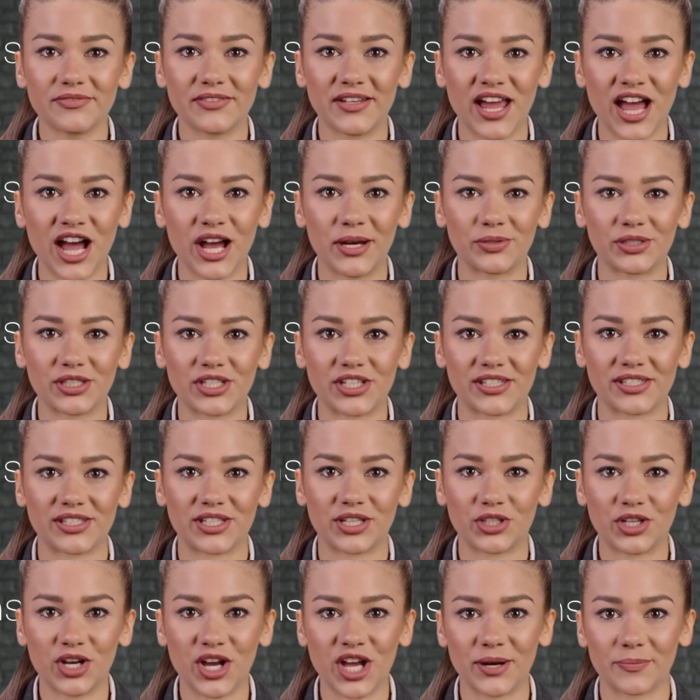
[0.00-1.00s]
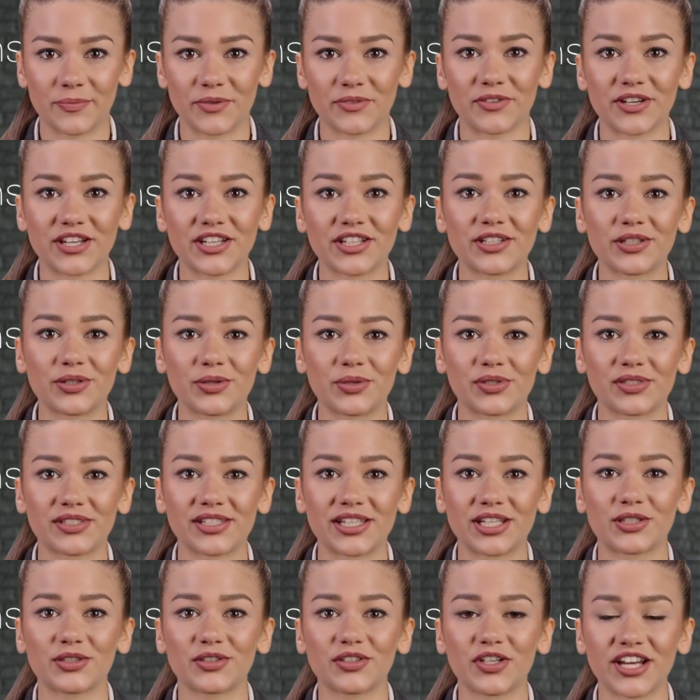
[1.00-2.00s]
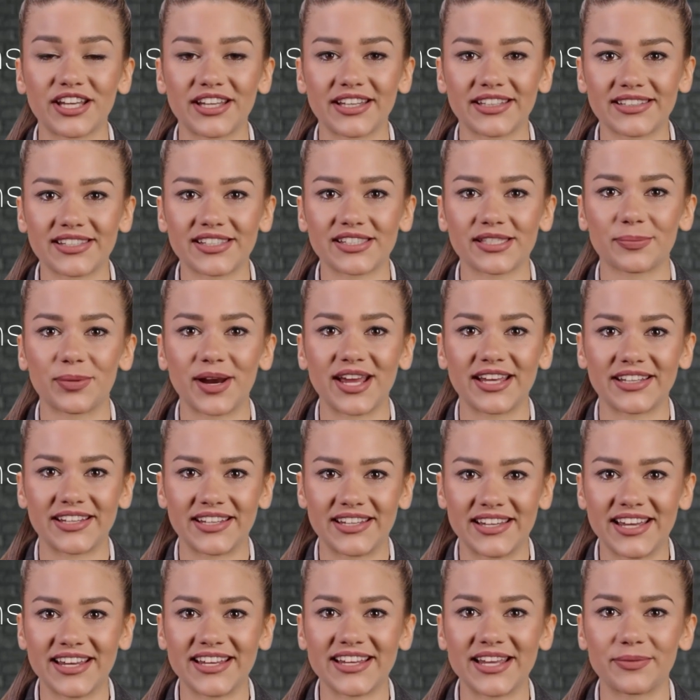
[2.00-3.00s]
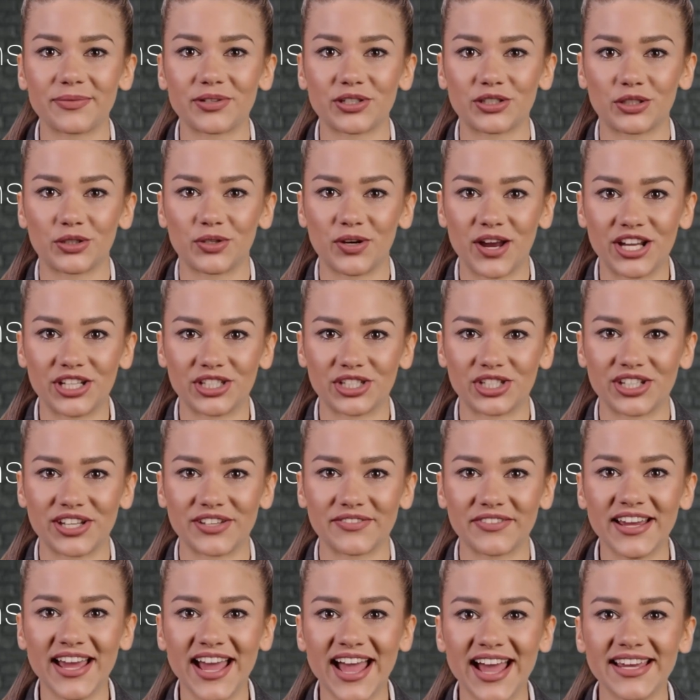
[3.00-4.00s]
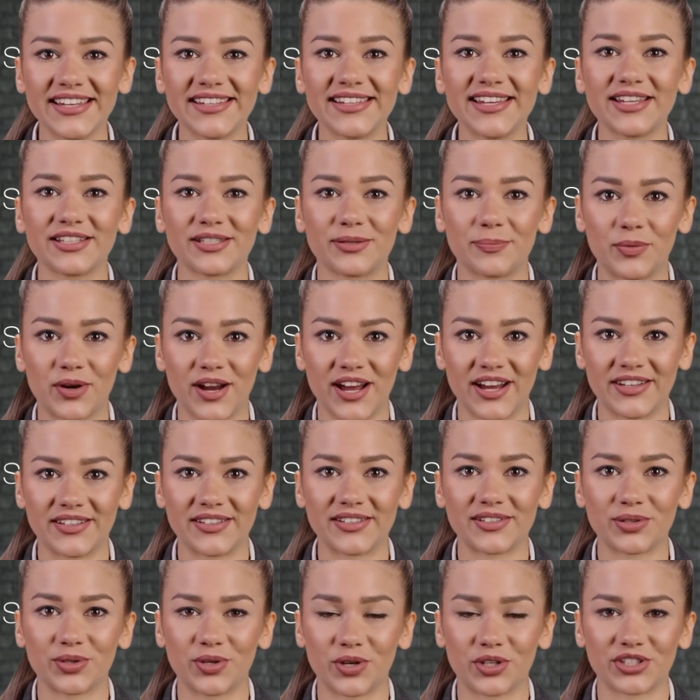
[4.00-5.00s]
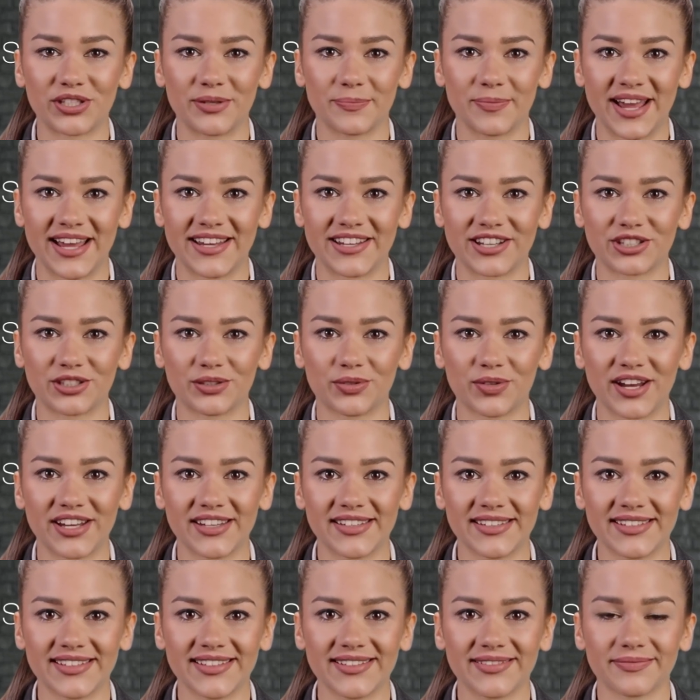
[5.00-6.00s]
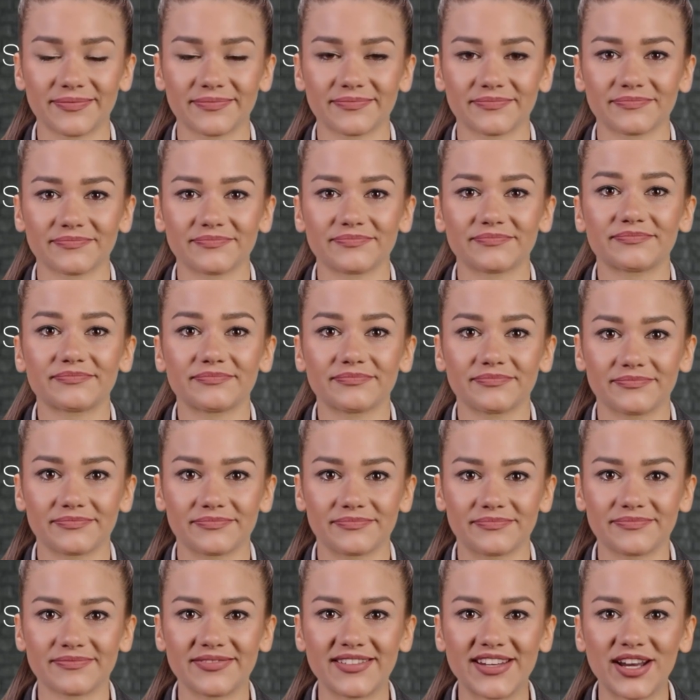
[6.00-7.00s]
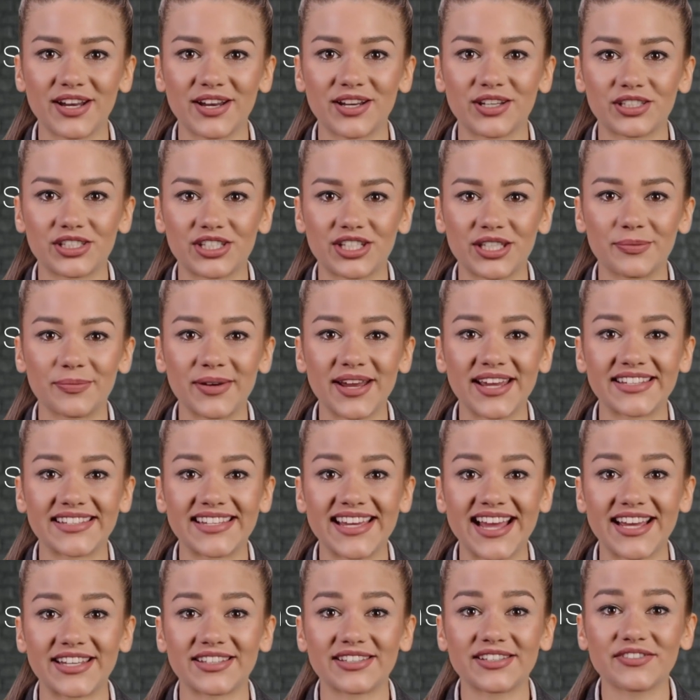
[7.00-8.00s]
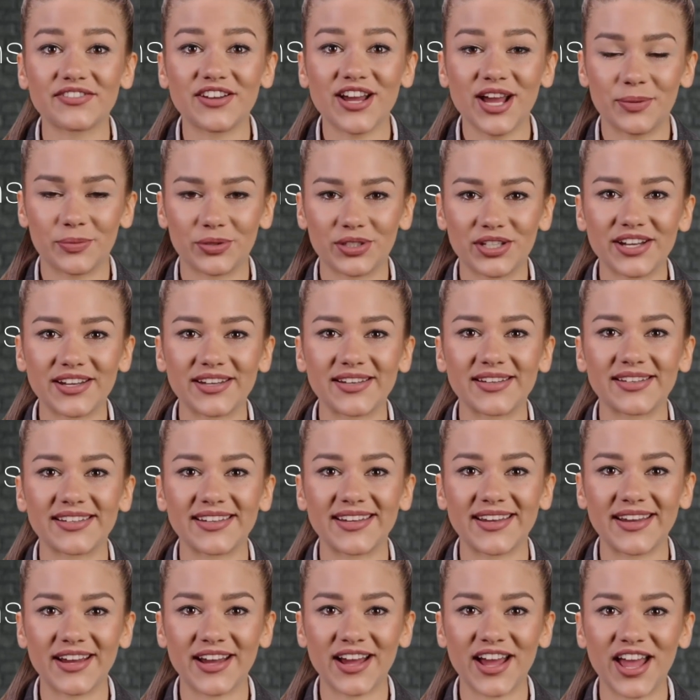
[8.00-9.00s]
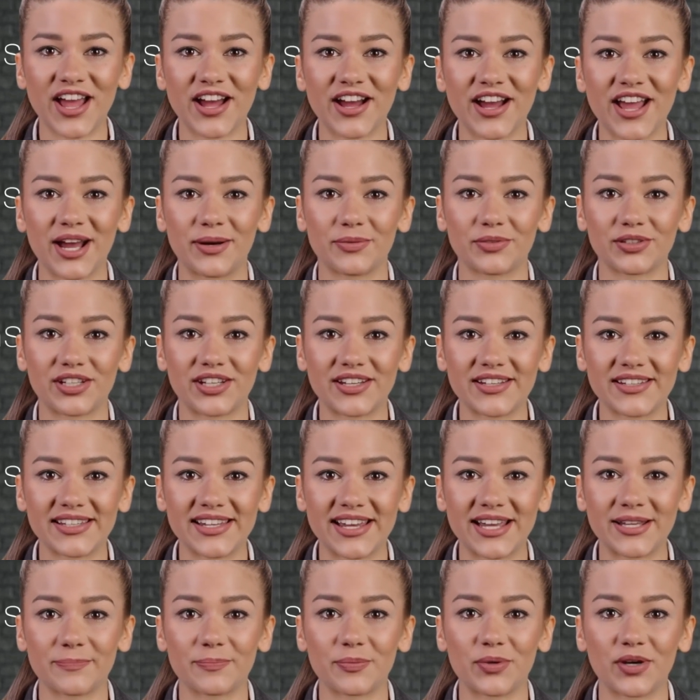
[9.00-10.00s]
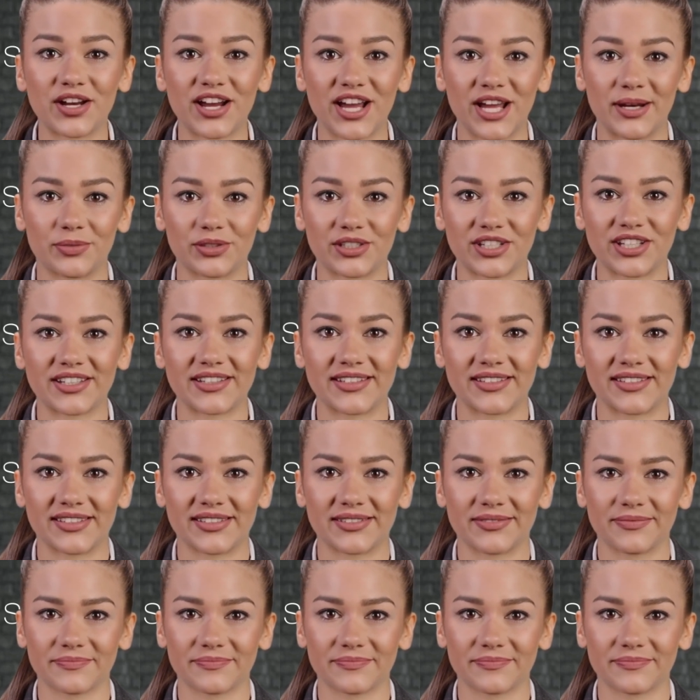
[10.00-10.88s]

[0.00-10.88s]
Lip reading: Options are commonly used in trading to speculate on the direction of an asset's price or to manage risk. There are two main types of options: call options and put options.